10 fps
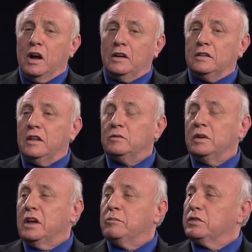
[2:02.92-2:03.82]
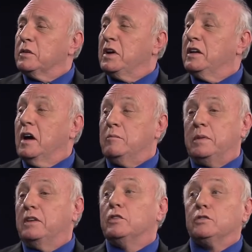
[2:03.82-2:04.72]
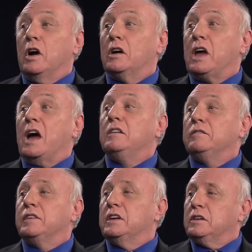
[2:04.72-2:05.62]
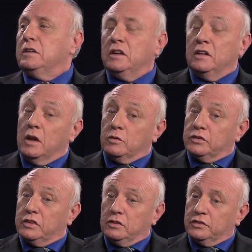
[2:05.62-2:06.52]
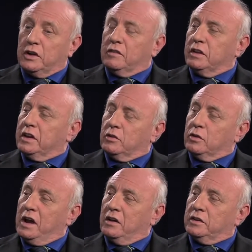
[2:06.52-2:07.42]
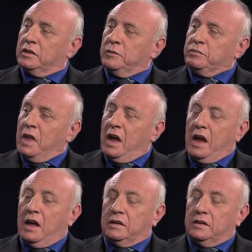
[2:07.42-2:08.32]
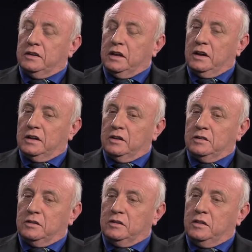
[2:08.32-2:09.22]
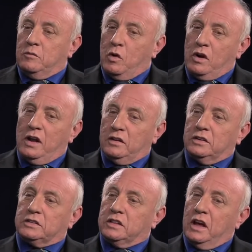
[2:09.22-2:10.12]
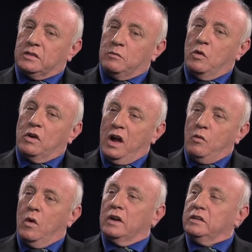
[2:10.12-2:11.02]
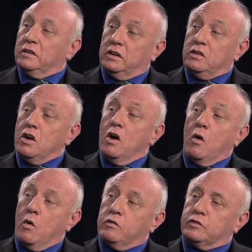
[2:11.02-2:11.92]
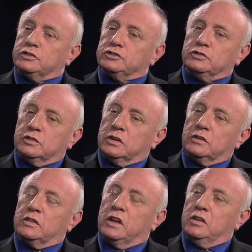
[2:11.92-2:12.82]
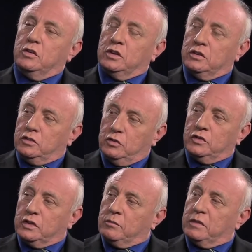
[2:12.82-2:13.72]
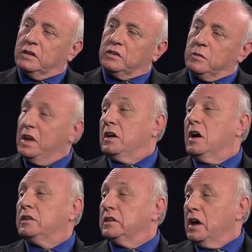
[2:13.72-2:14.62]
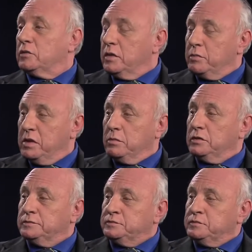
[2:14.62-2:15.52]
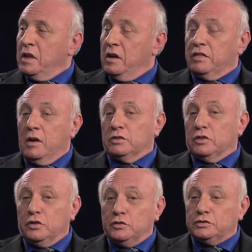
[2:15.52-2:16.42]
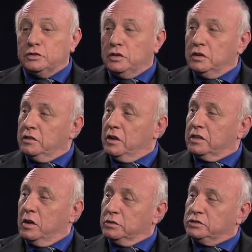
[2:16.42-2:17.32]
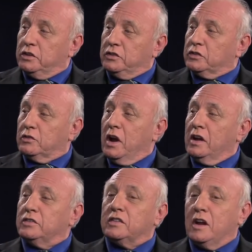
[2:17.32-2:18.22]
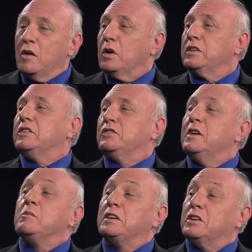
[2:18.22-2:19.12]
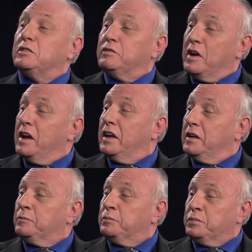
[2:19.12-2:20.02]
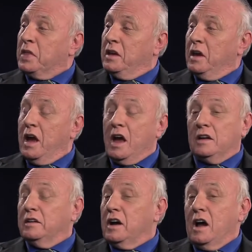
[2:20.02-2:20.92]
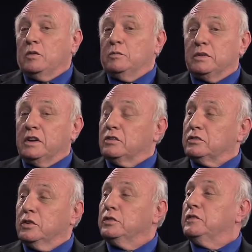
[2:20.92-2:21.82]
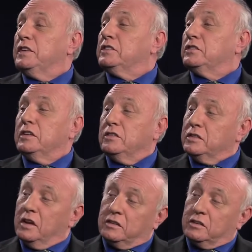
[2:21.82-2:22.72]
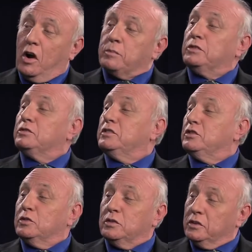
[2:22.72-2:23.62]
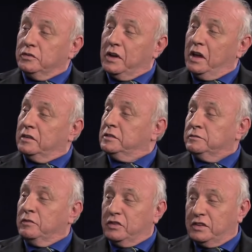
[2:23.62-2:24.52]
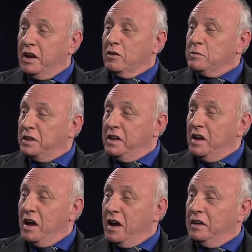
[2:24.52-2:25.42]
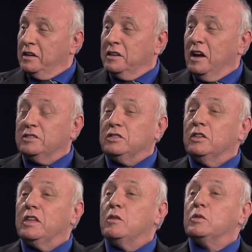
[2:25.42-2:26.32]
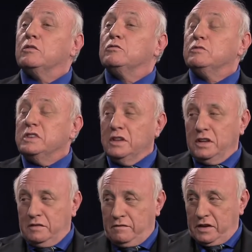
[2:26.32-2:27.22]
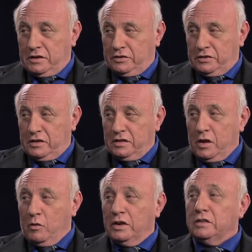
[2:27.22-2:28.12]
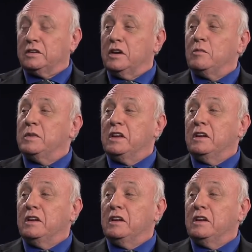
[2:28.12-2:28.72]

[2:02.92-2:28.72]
on, when they put them on a better drug, halophene, they were still shuffling around. And uh, the more I looked at that, the more I wanted to know for sure that you could do something to make contact with people. If they were delusional and thought they were Jesus Christ, then I wanted to see them on Good Friday. And I would bring crucifixes and carpentry tools and stare them in the eye until they were really convinced that they wanted to tell me